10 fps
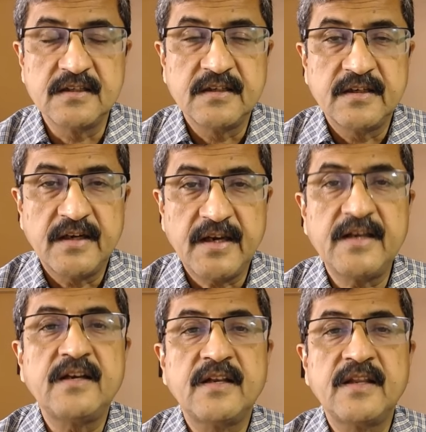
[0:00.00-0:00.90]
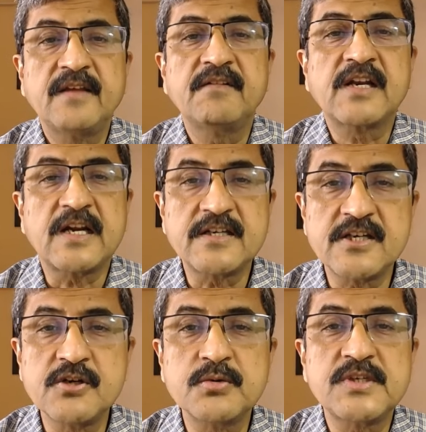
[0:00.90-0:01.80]
and they will
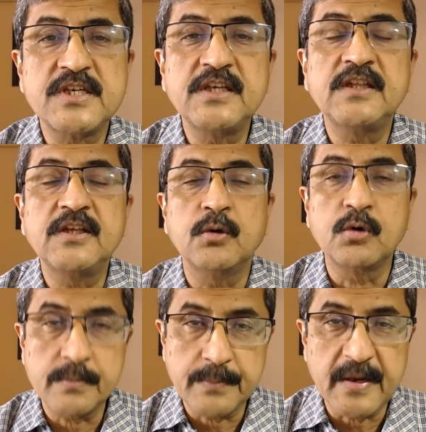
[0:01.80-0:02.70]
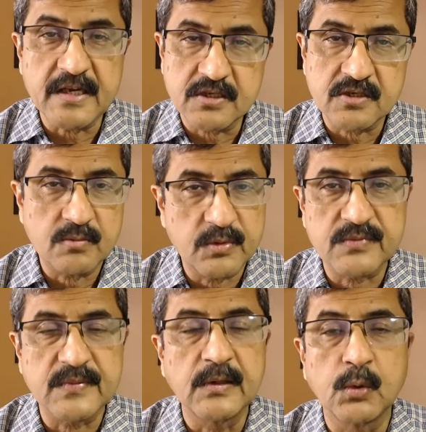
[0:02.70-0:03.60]
continue seeing the old page
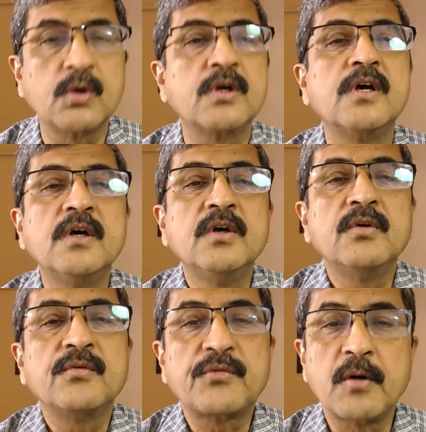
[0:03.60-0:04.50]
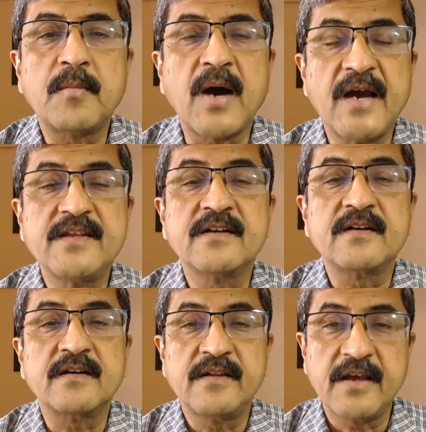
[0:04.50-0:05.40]
which will load from either
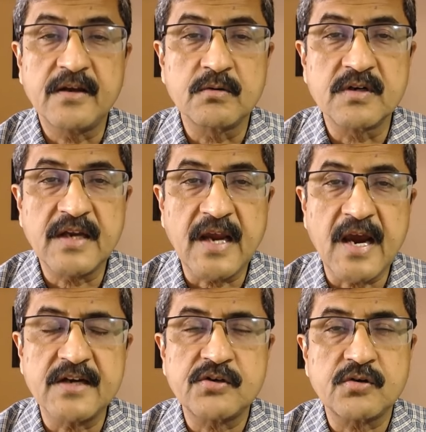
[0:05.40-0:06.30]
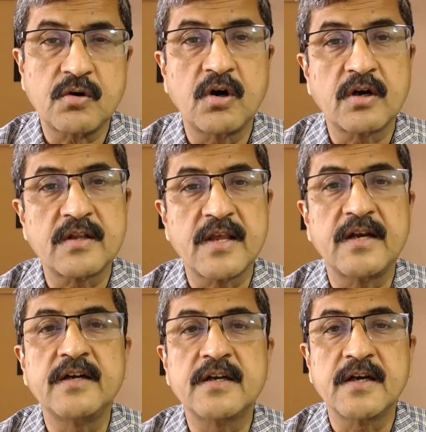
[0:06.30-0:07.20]
their own cache or their
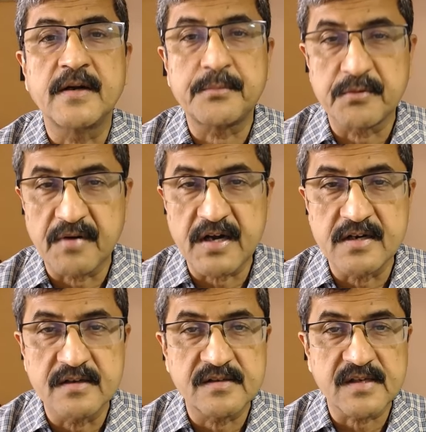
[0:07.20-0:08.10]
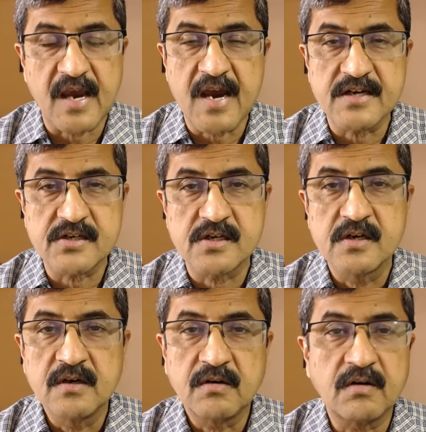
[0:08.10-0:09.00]
internet provider's cache
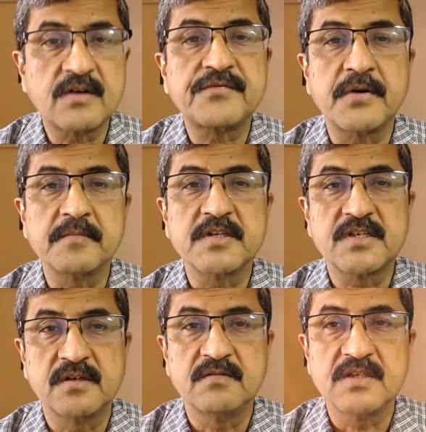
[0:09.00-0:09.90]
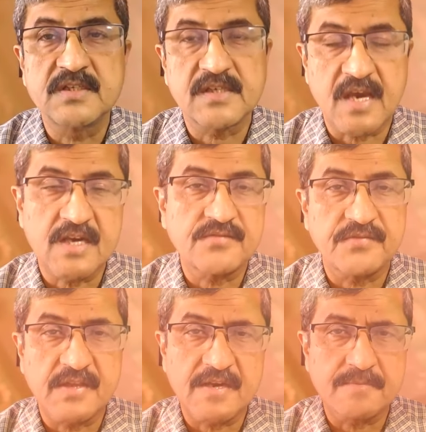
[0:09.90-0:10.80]
or from the server's cache
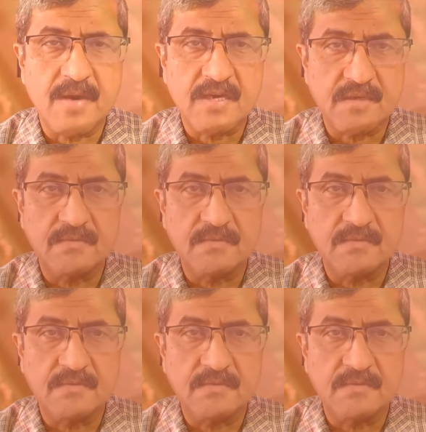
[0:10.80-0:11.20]
for that matter.